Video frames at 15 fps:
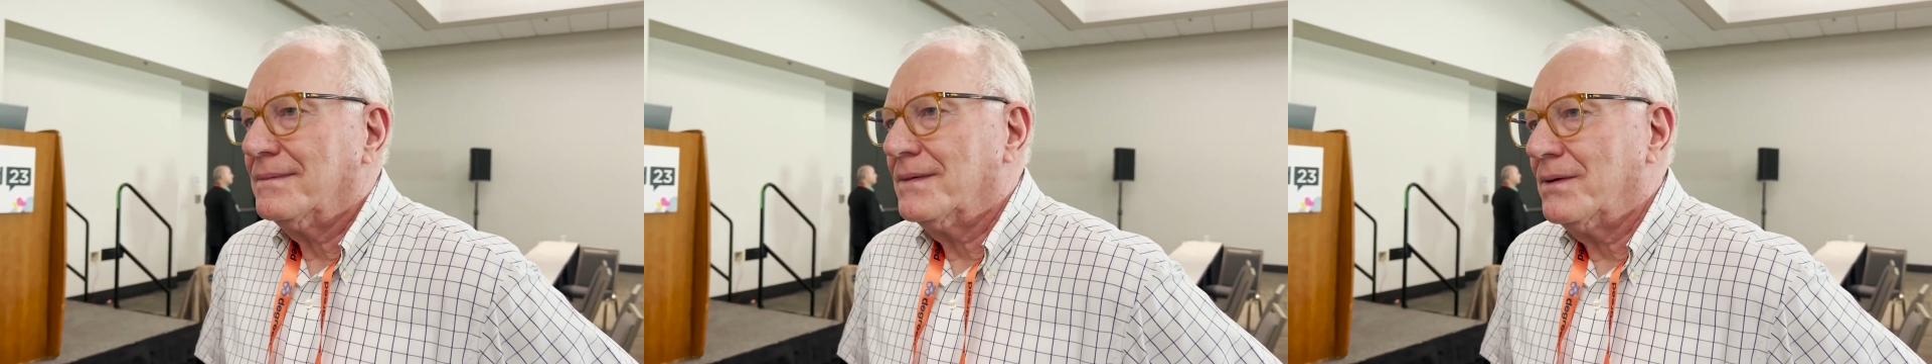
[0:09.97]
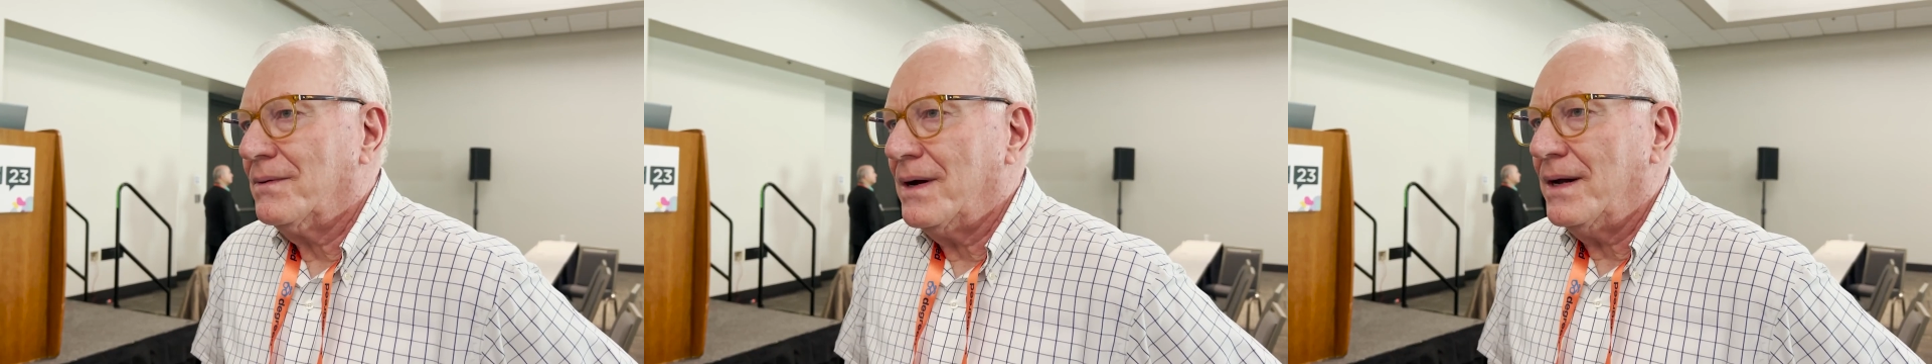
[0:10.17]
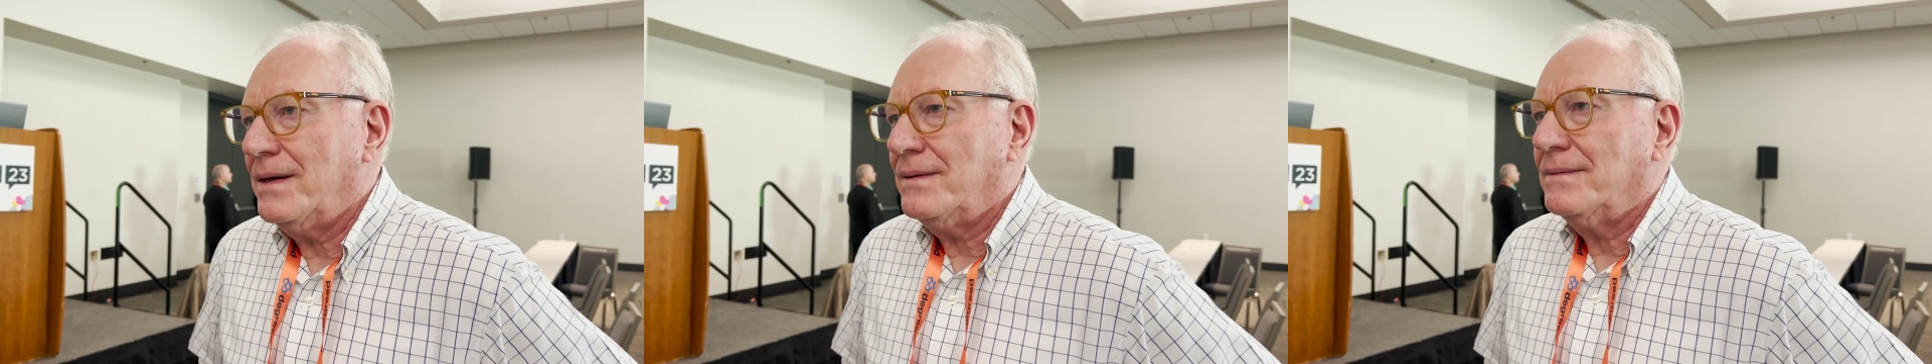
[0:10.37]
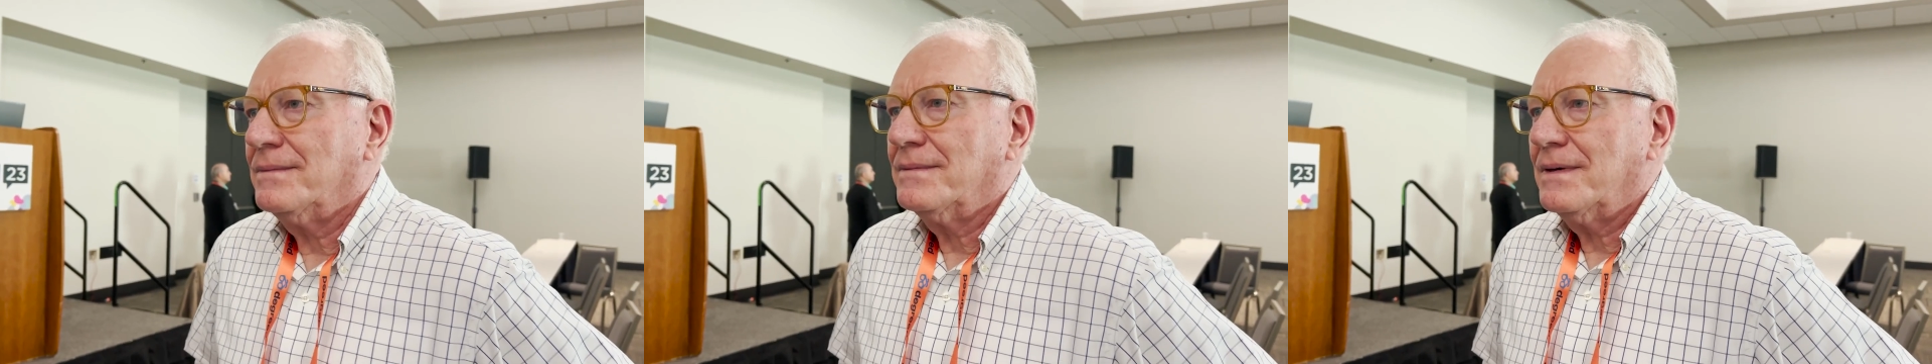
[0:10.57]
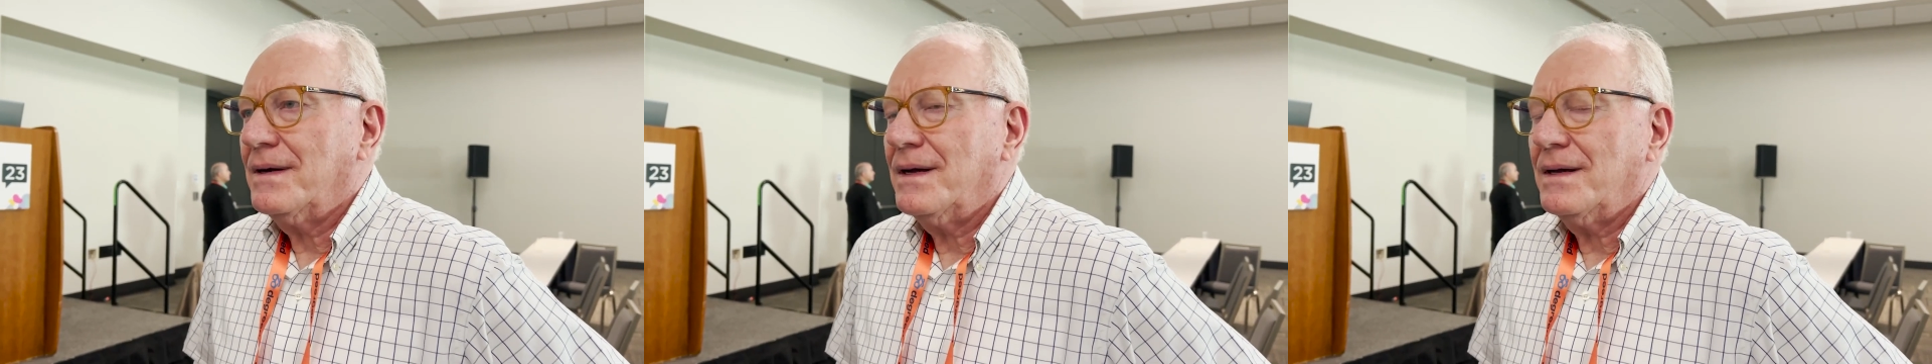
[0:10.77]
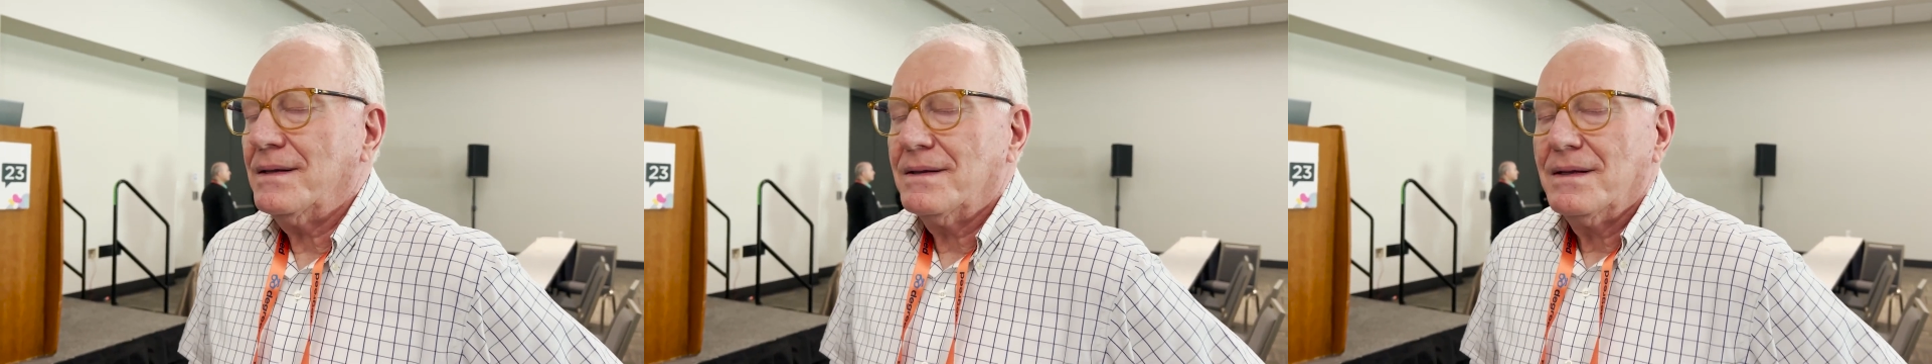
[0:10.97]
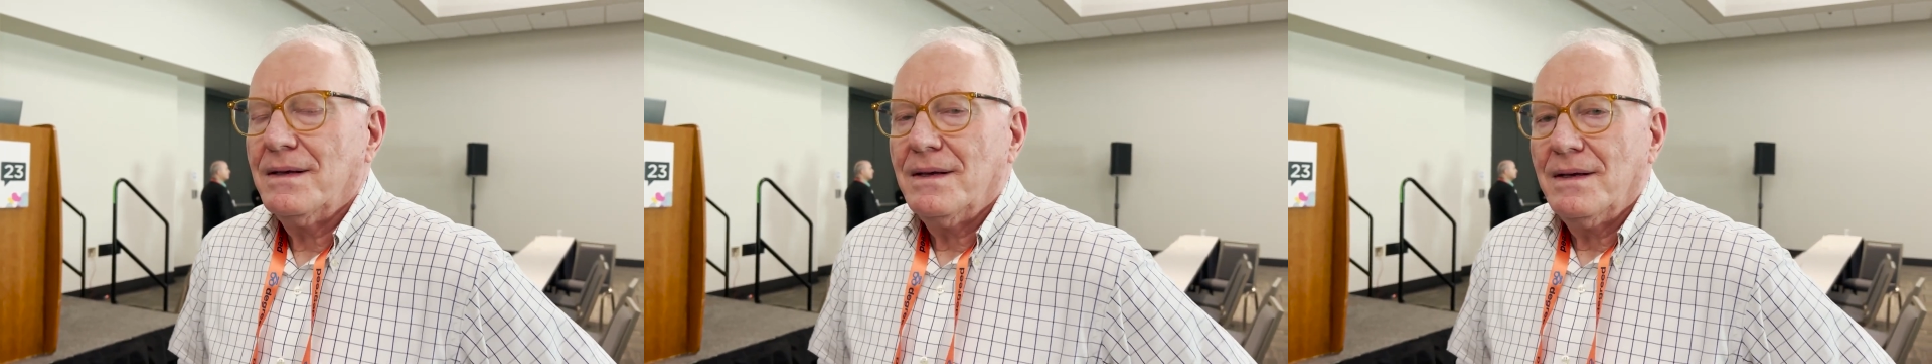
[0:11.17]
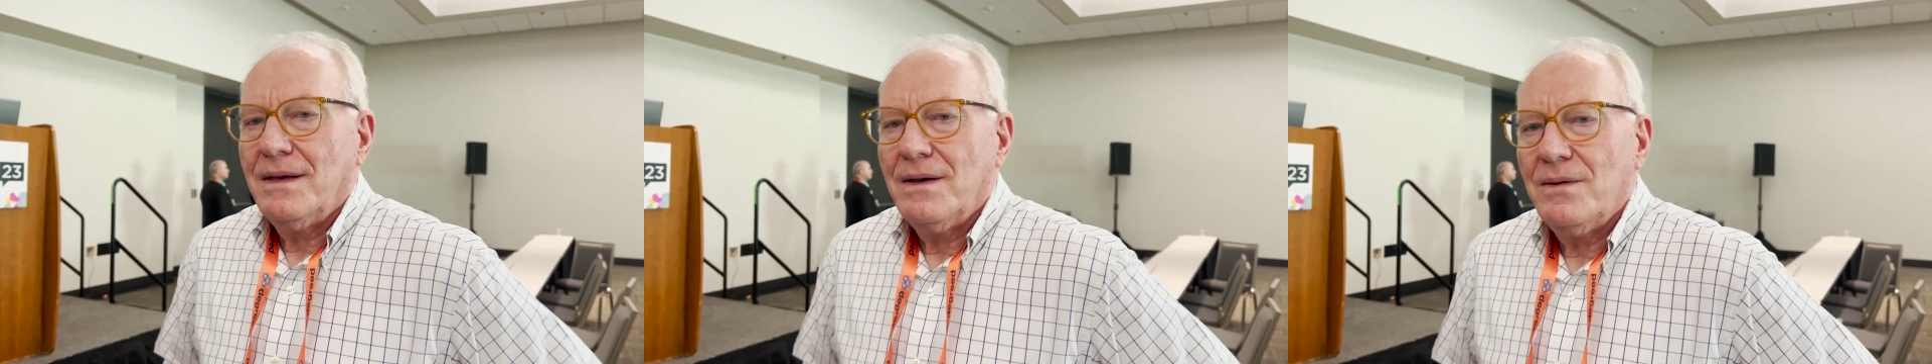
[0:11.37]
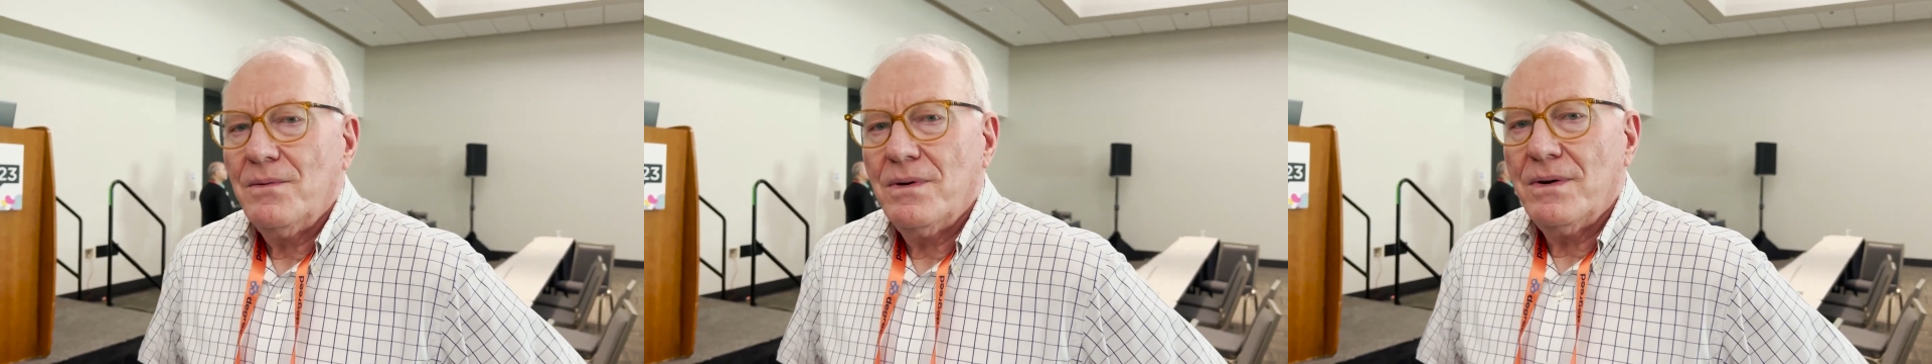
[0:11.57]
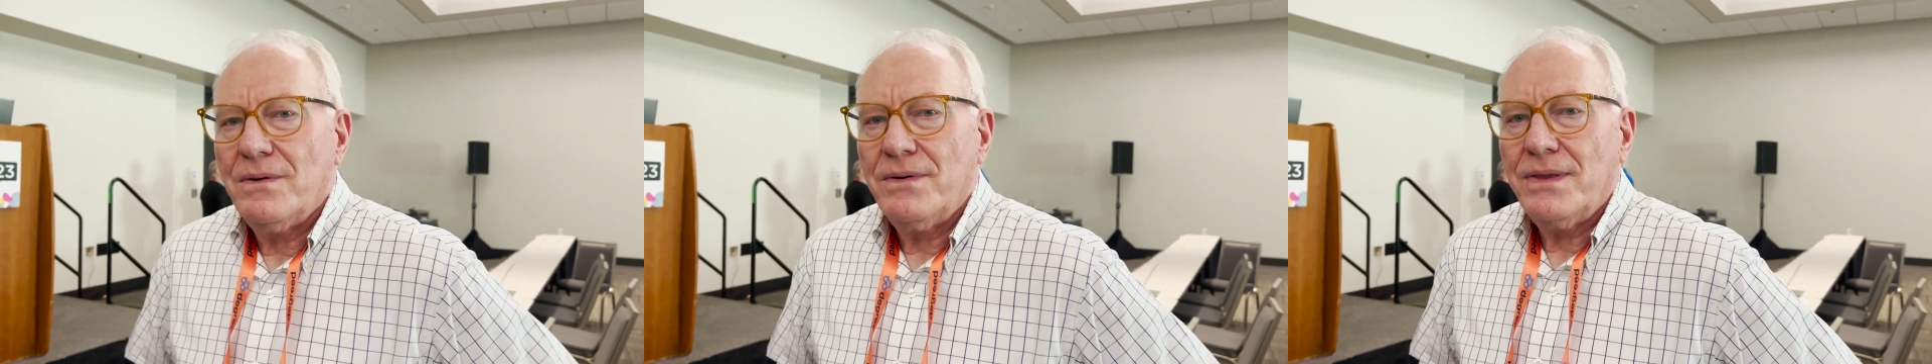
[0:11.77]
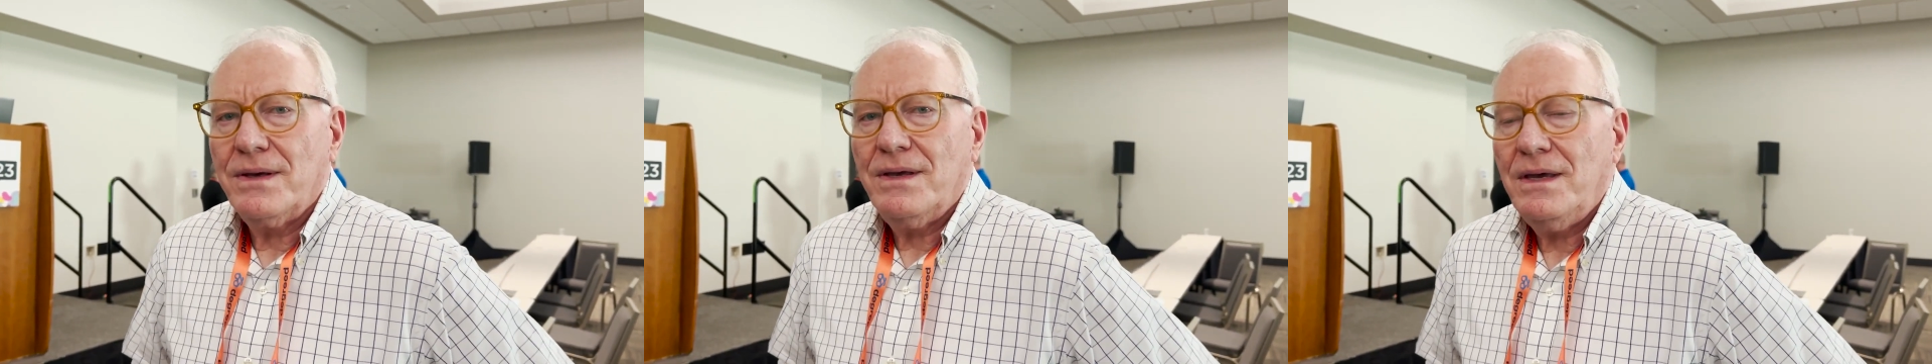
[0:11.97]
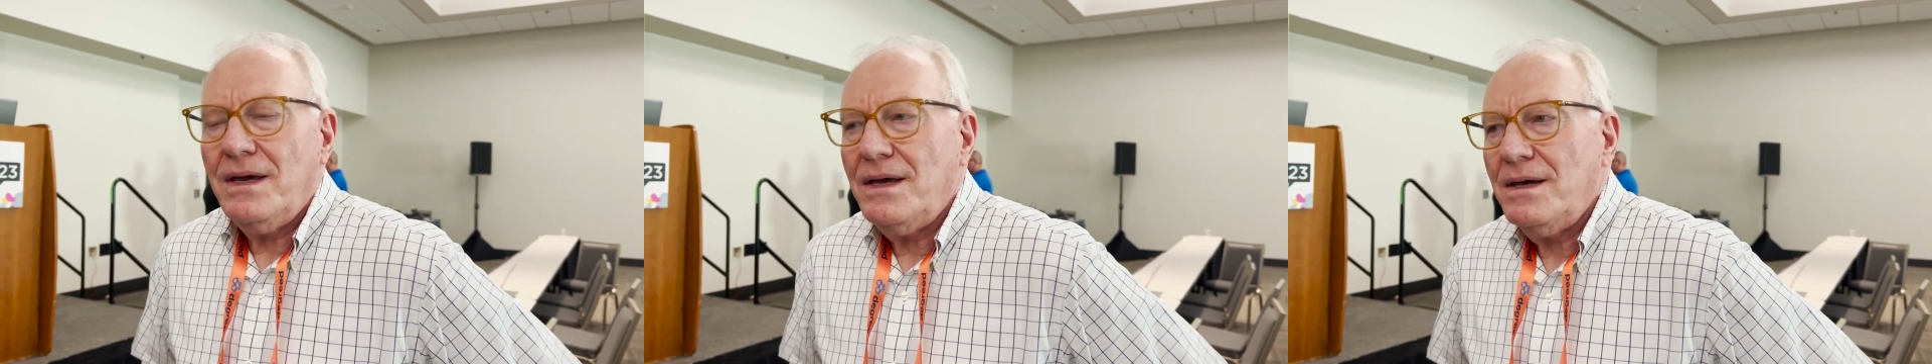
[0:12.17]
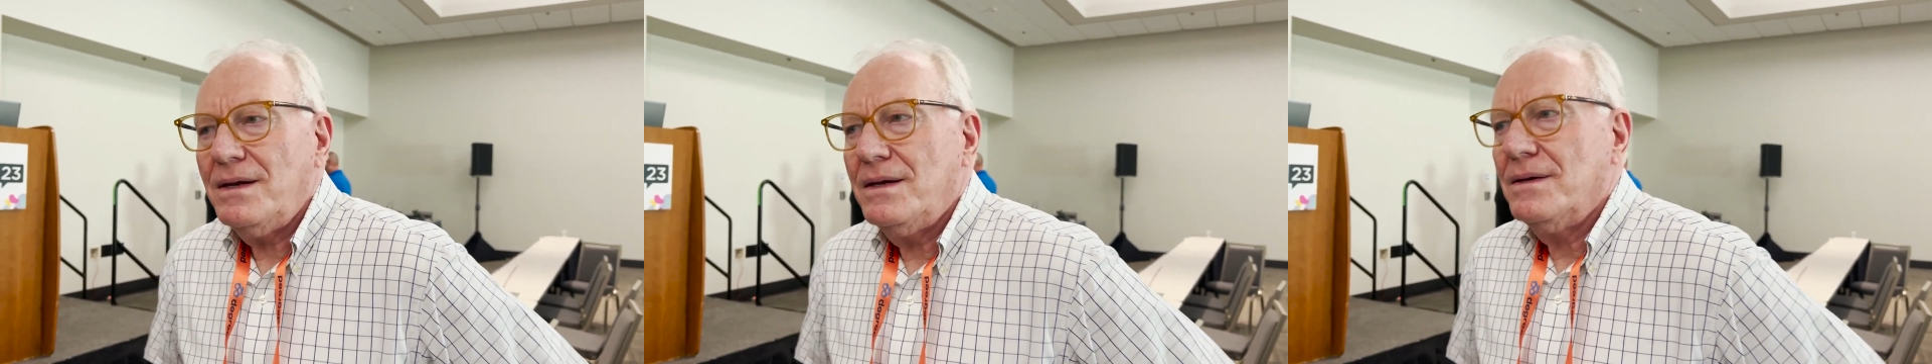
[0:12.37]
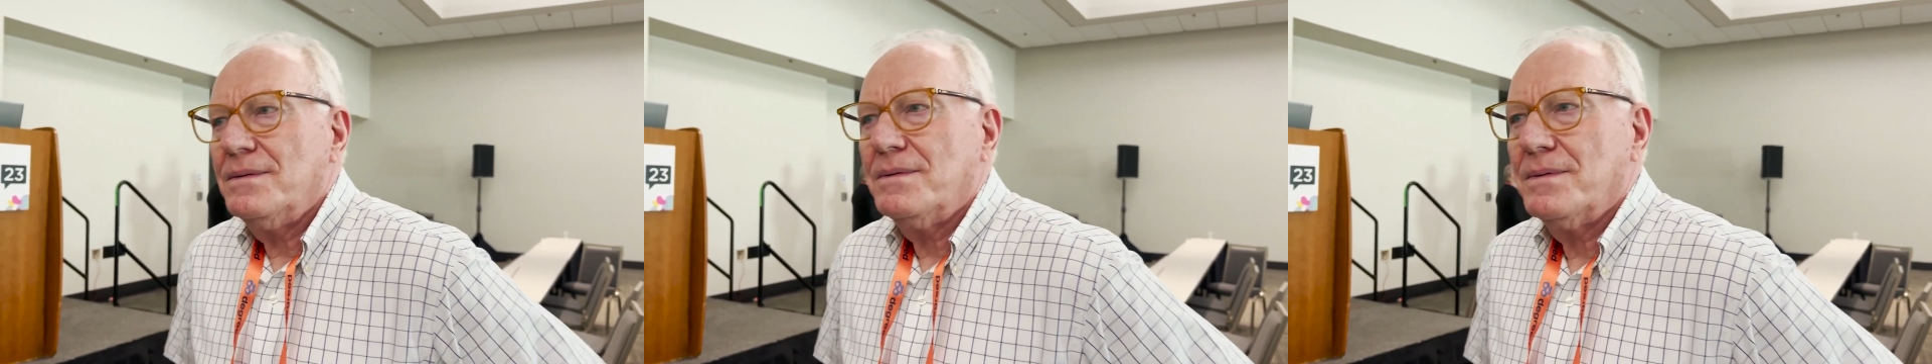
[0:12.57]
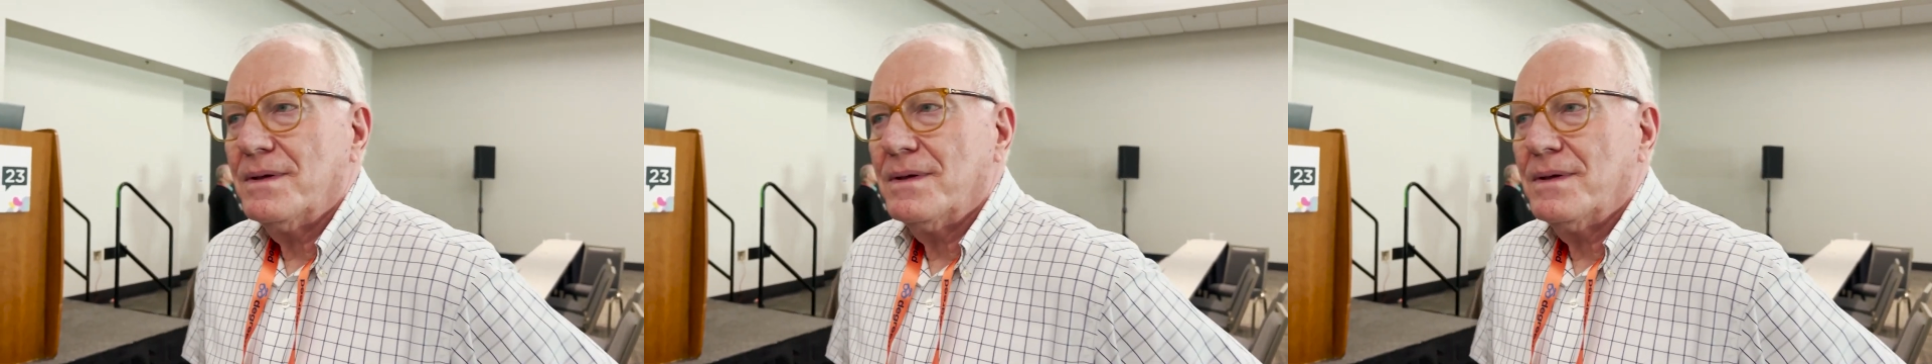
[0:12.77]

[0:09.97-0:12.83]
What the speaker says: Right. Well, the key